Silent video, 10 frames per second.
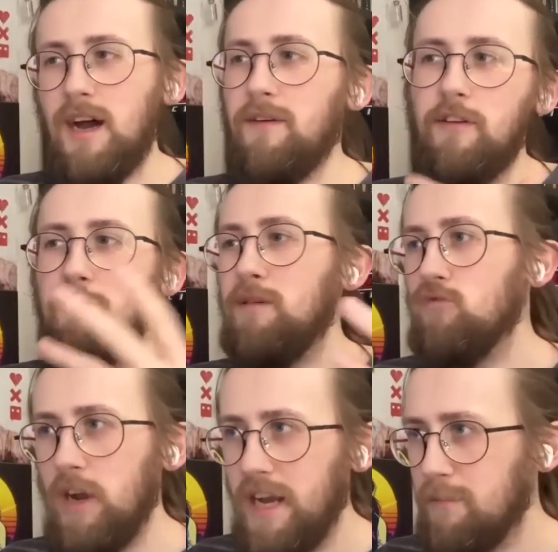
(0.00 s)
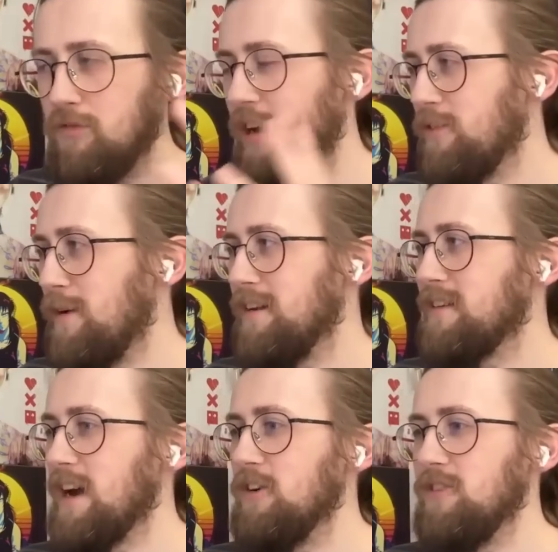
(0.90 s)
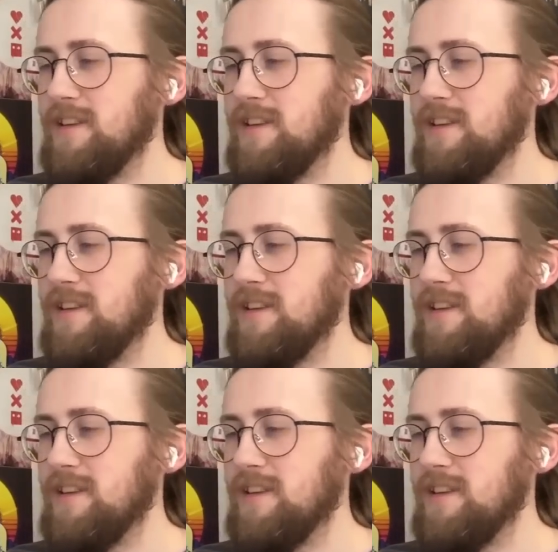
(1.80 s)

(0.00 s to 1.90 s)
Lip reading: I've never been really impressed by his character.